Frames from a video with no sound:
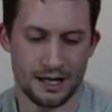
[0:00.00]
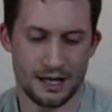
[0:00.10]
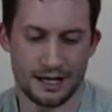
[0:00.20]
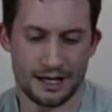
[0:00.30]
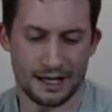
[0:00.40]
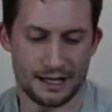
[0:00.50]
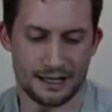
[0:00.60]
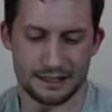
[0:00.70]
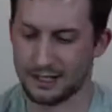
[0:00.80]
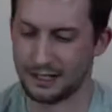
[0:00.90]
And
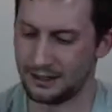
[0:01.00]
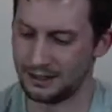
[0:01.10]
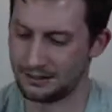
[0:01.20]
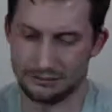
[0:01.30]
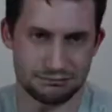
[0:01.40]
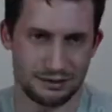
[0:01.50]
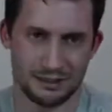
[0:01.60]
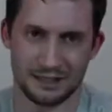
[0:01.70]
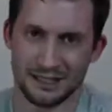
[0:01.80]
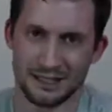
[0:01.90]

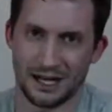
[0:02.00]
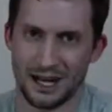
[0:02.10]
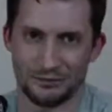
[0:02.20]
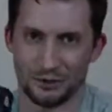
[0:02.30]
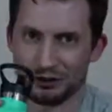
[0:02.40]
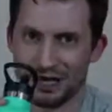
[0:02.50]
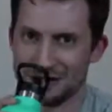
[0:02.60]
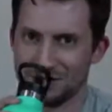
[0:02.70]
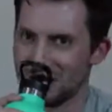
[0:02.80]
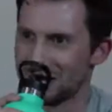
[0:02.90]
I'm not ready for
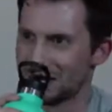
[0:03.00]
this.